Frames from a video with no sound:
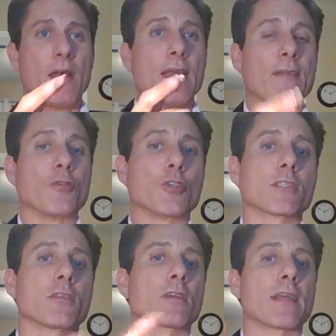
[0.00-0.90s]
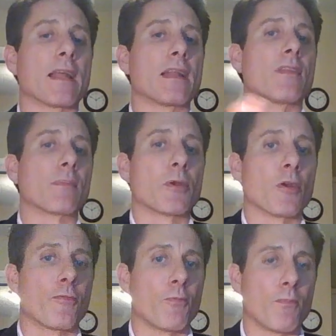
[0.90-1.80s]
If you just looked at it in the
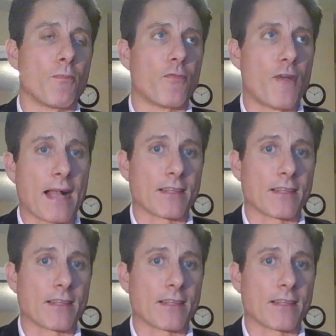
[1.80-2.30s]
pure fact